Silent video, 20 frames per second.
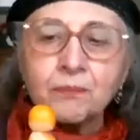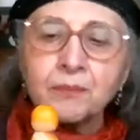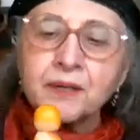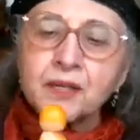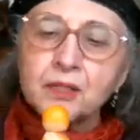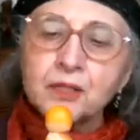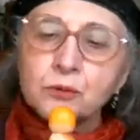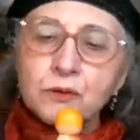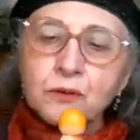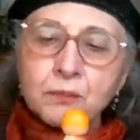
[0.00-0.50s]

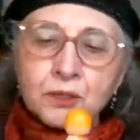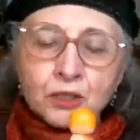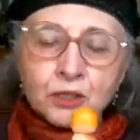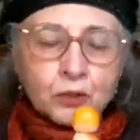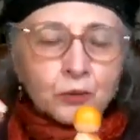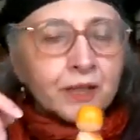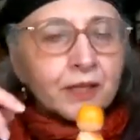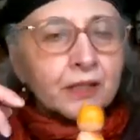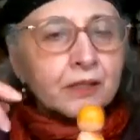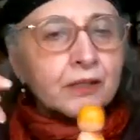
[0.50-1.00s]
because we've been
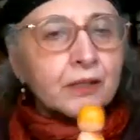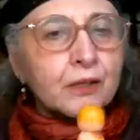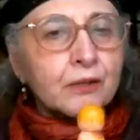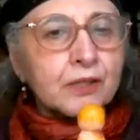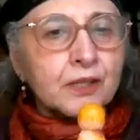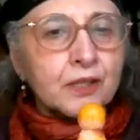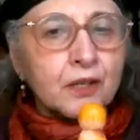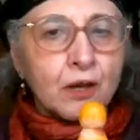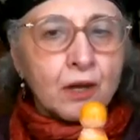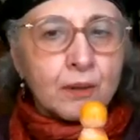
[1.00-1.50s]
doing
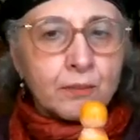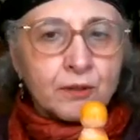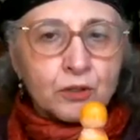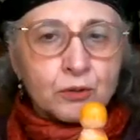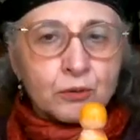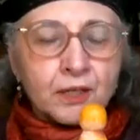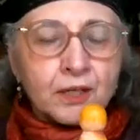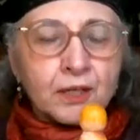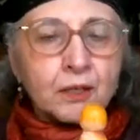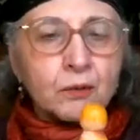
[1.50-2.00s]

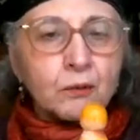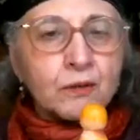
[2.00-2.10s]
sociometry,